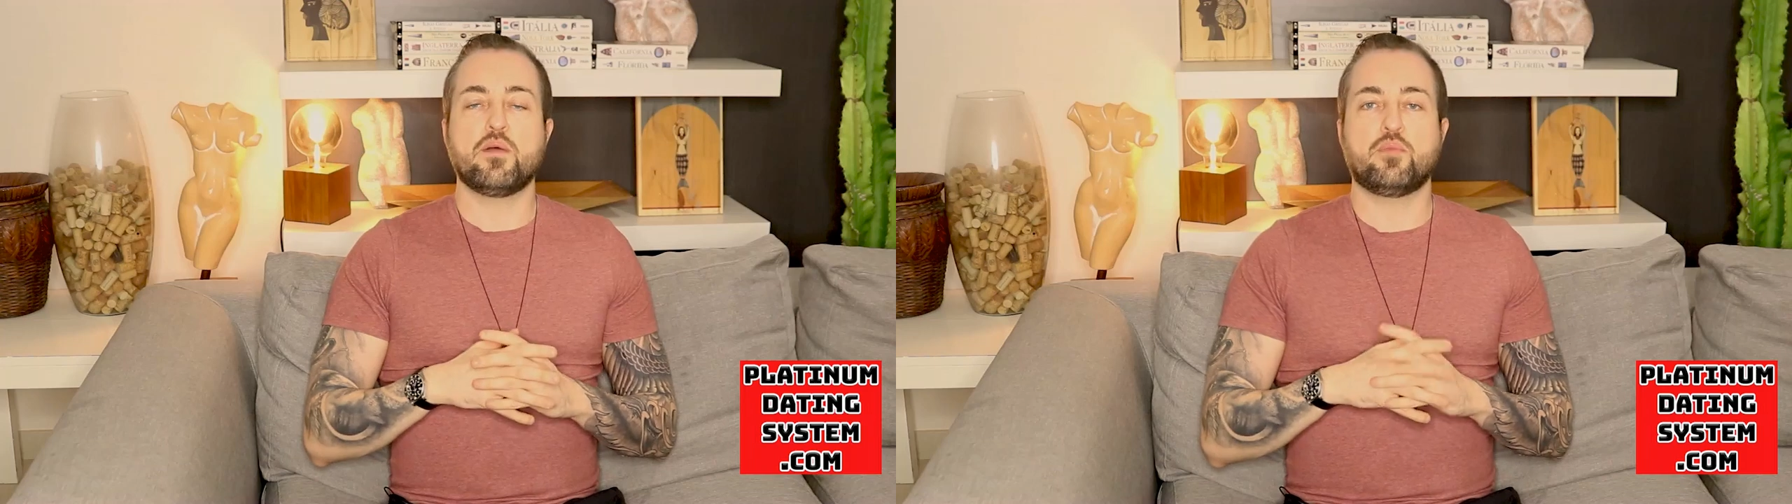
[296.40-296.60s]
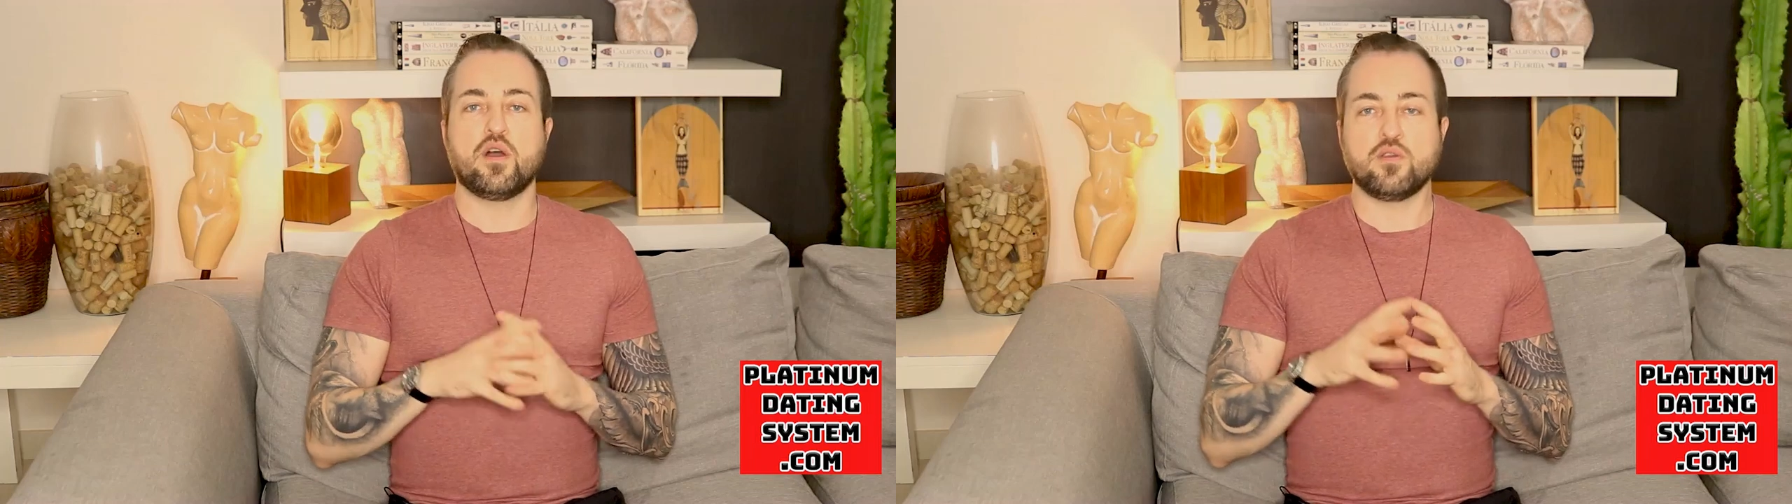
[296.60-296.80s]

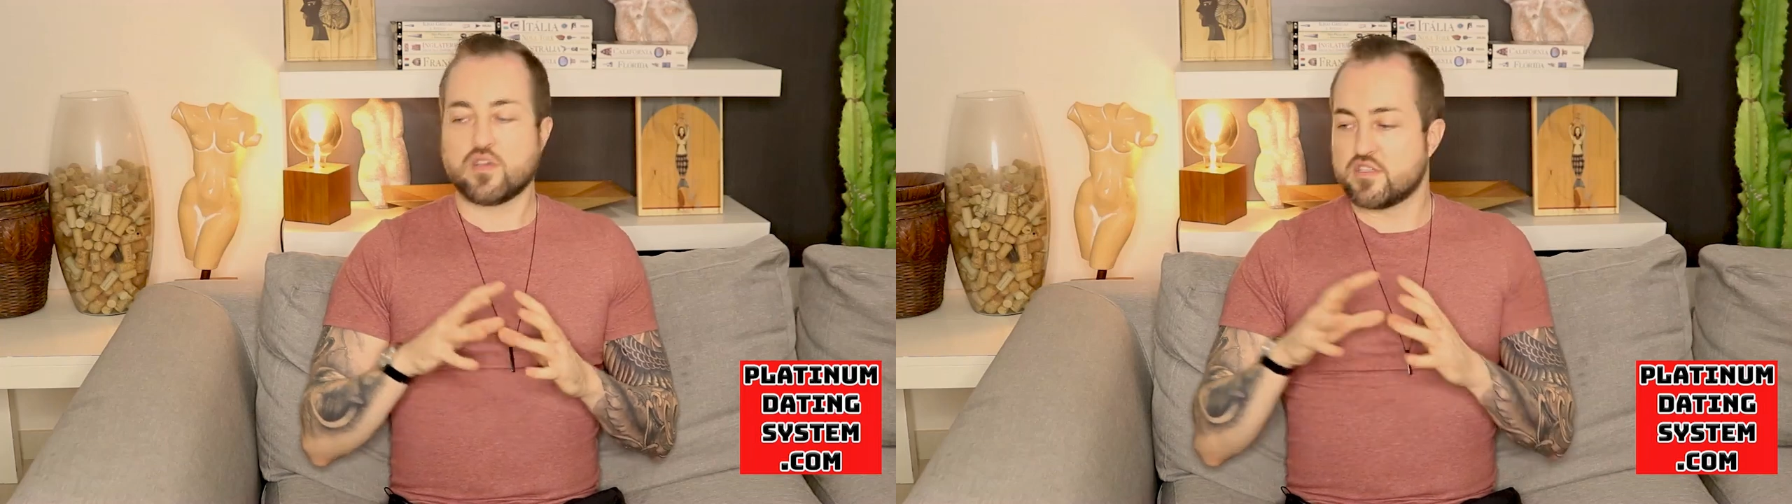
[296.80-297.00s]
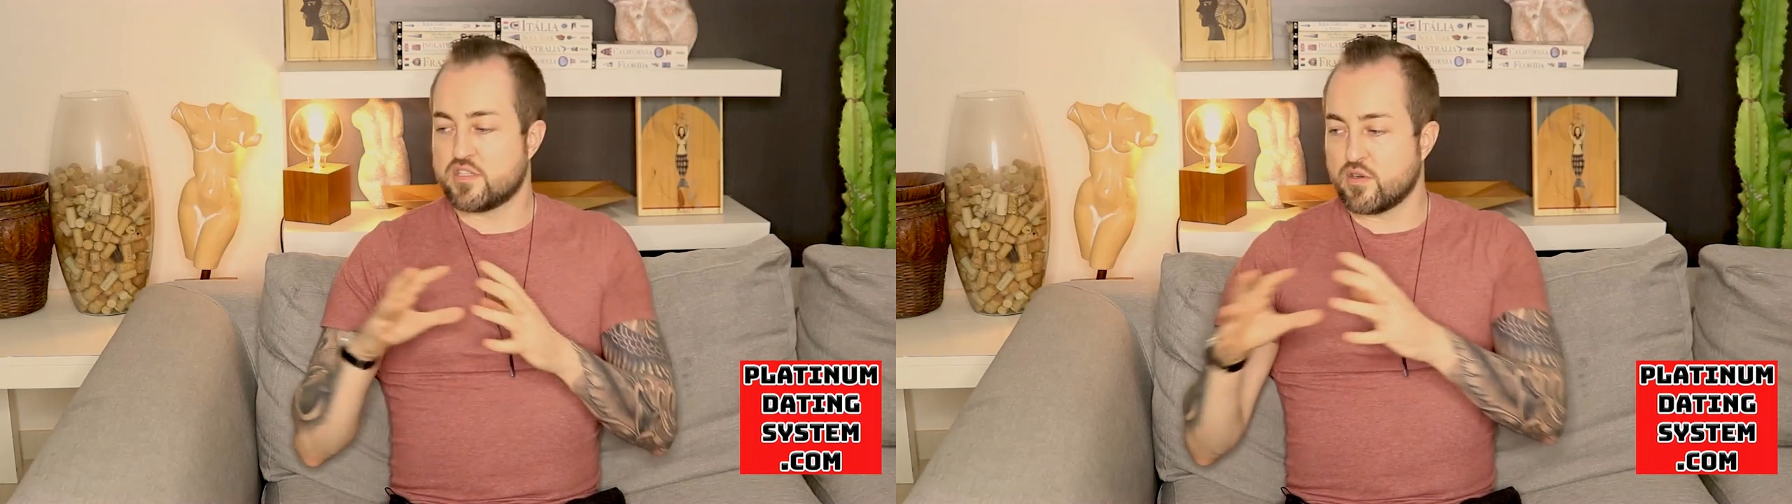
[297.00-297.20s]
but you
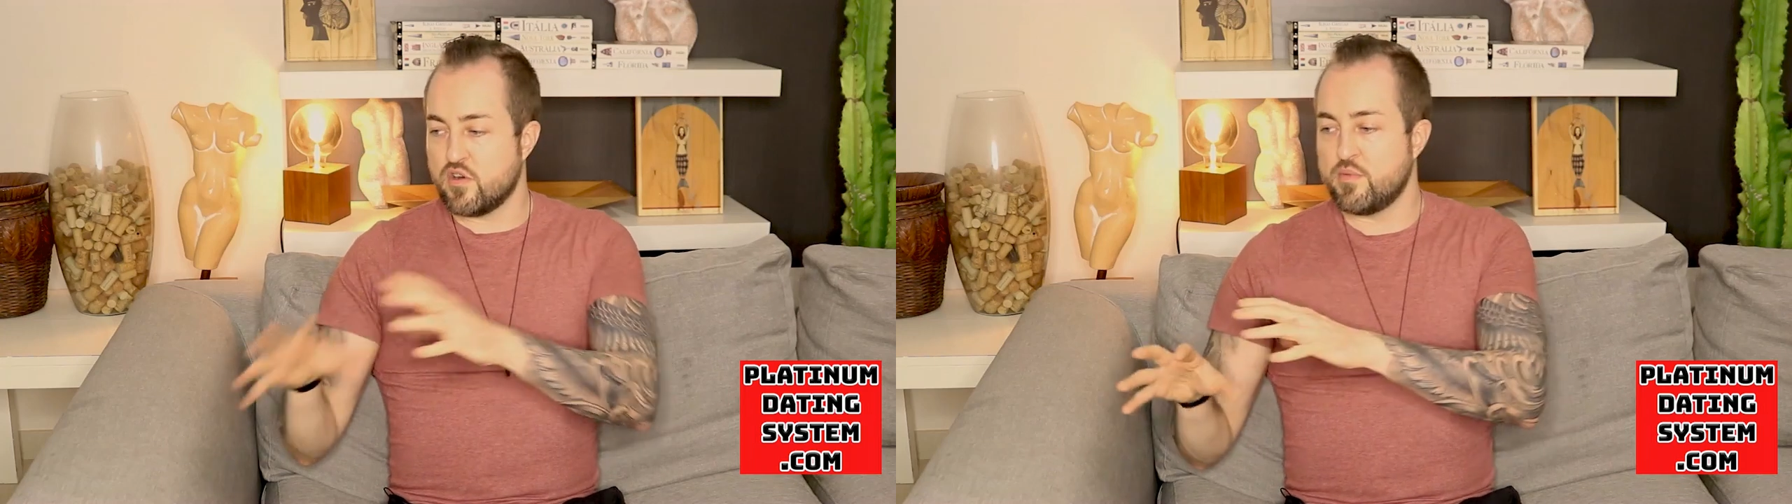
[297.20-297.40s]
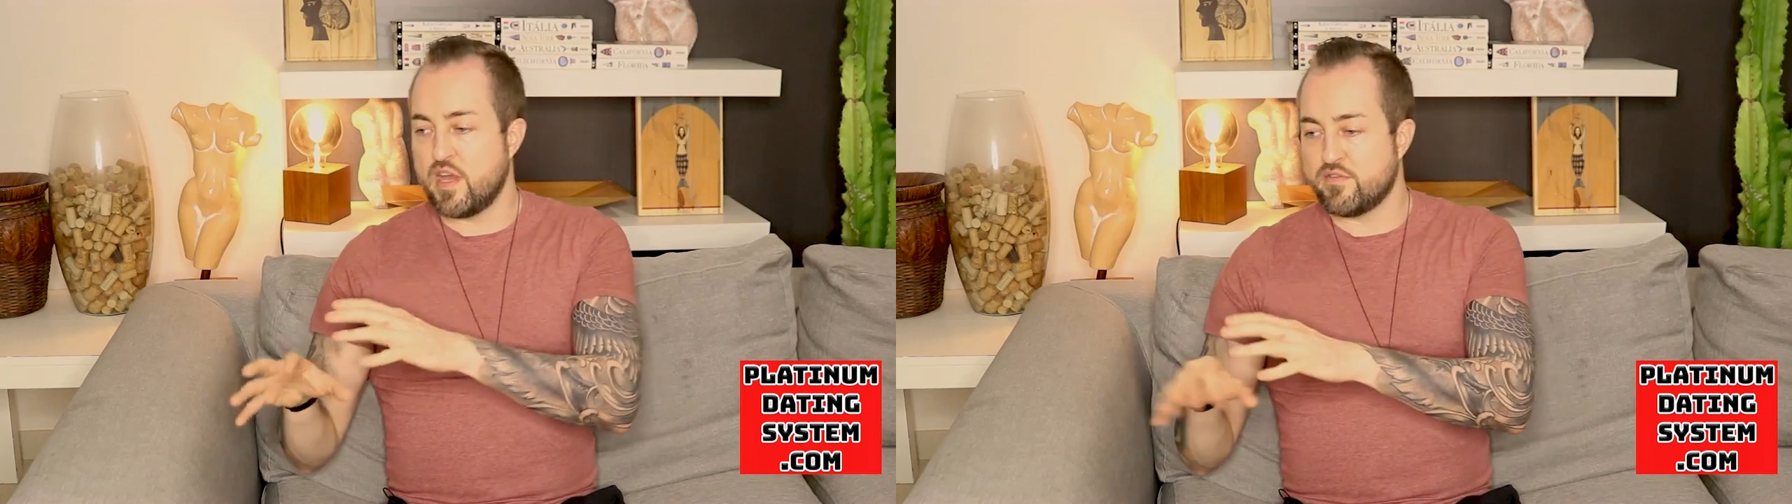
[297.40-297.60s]
can still
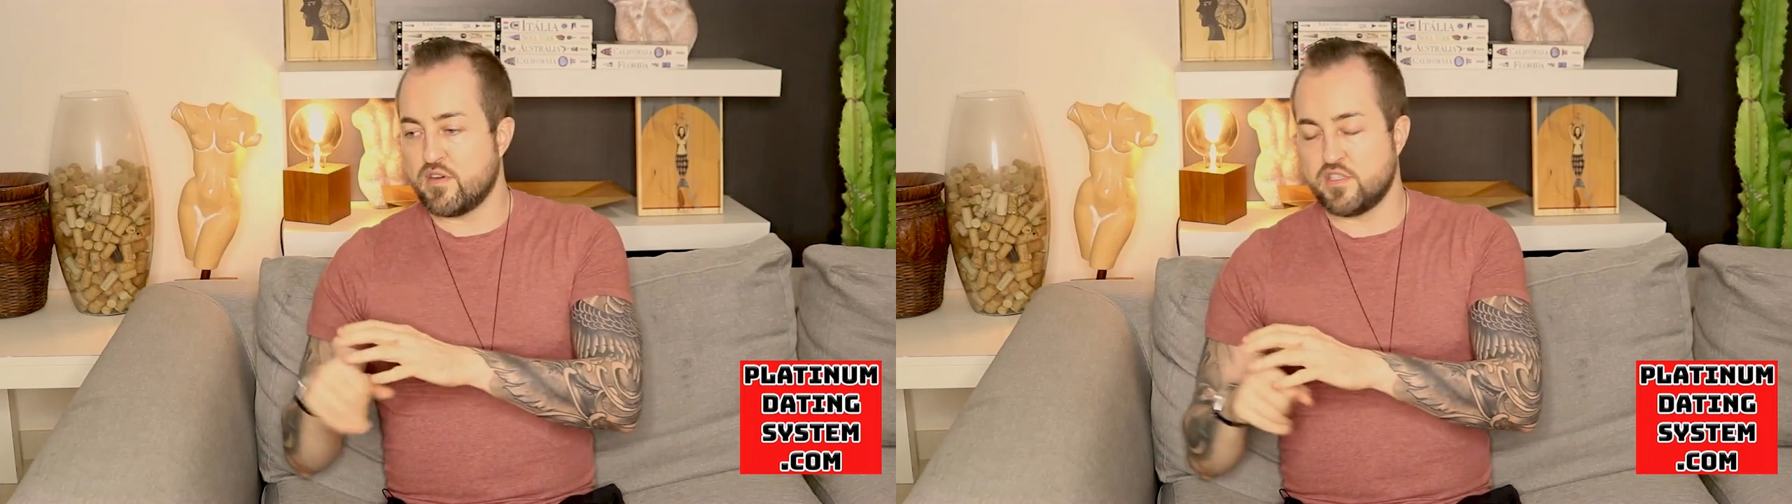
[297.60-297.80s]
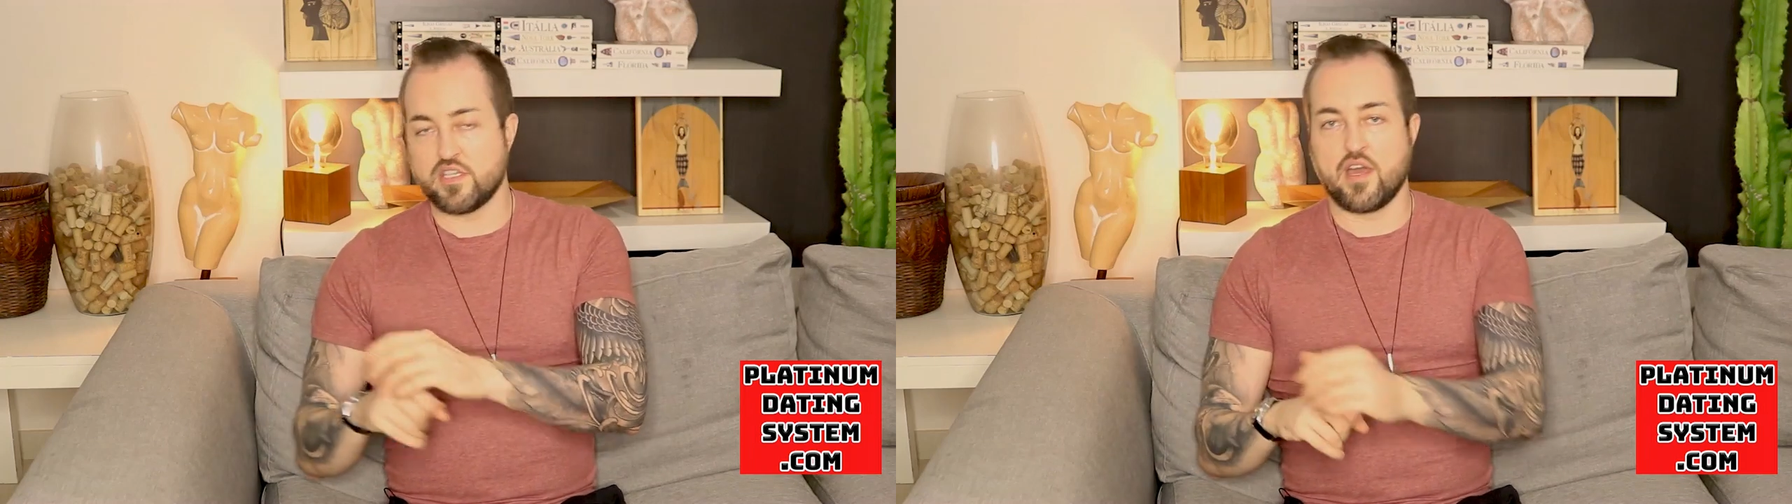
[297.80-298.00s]
go home and have
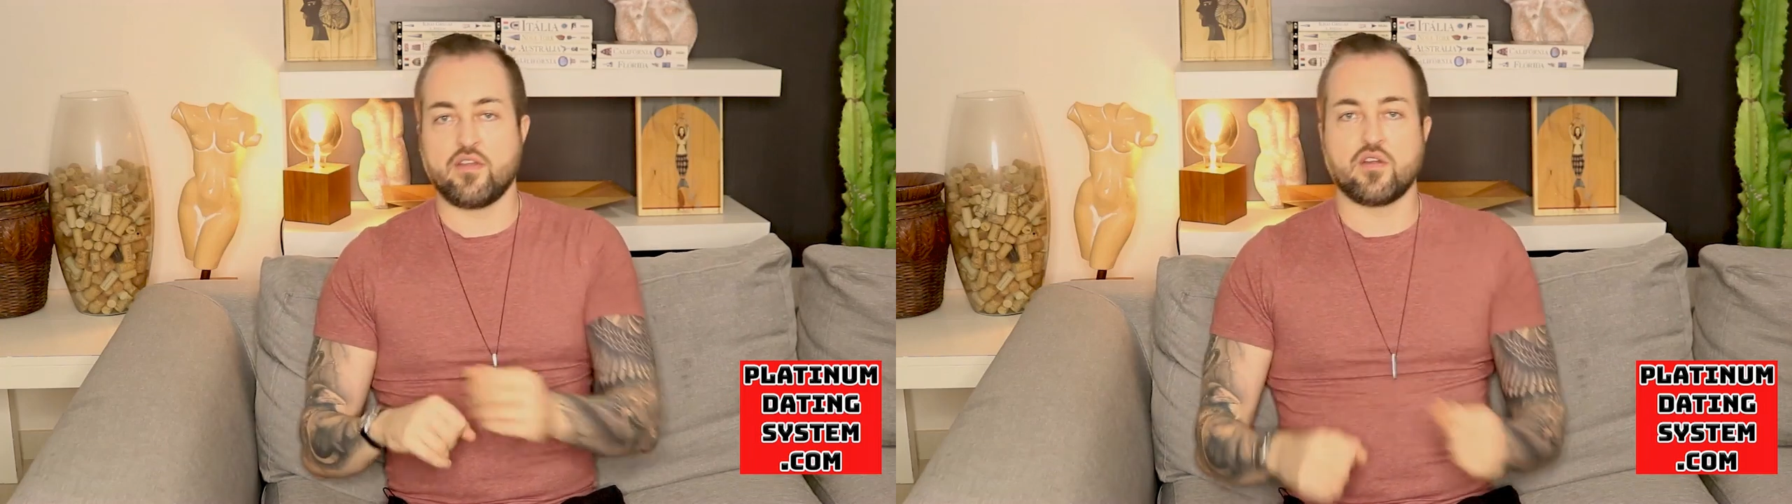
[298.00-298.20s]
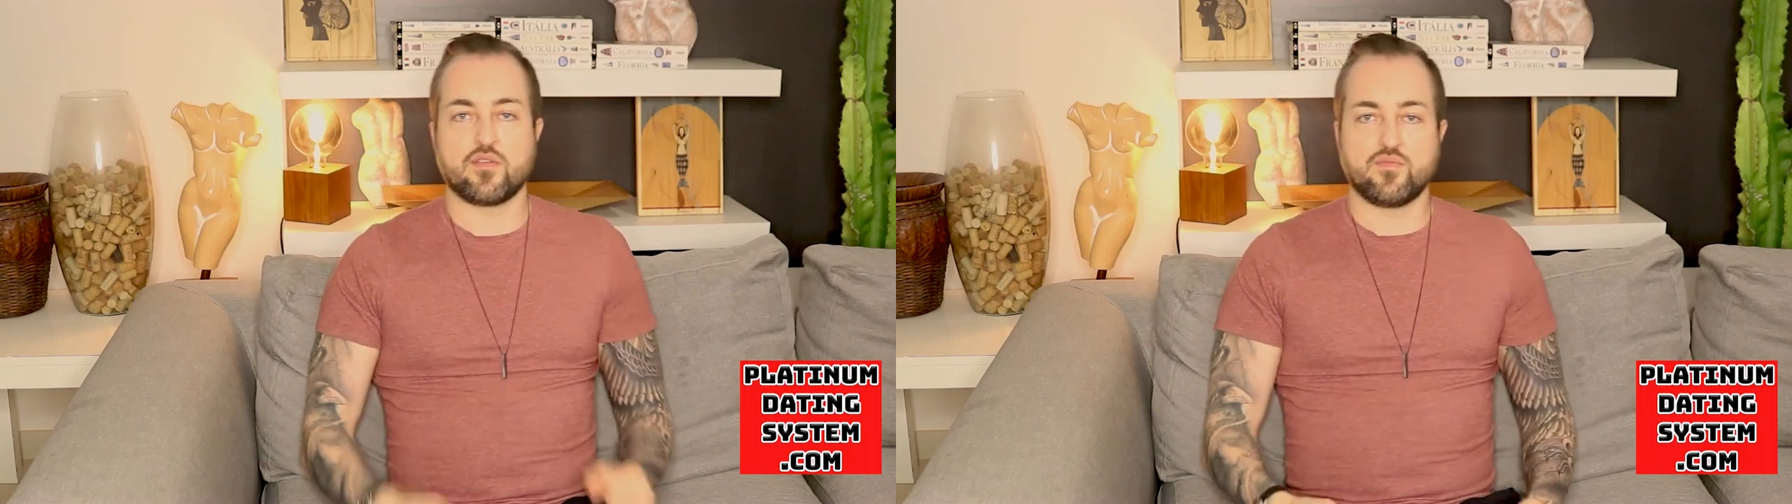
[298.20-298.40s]
fun
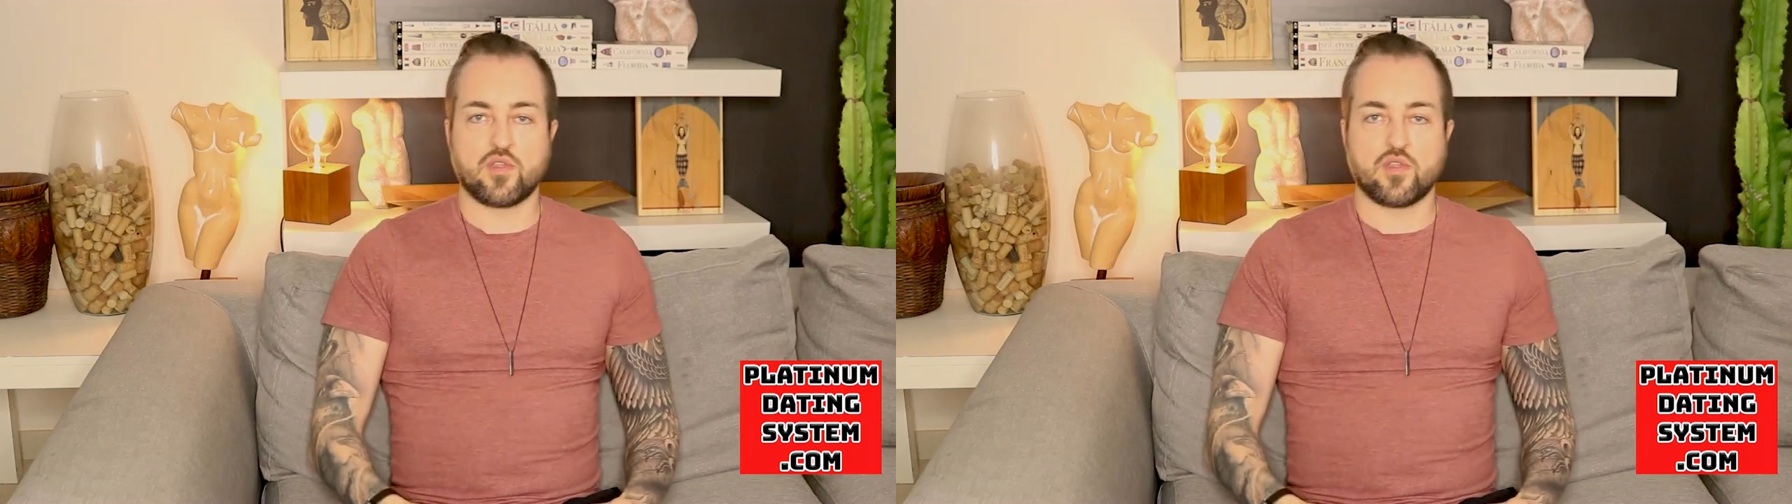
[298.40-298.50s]
together.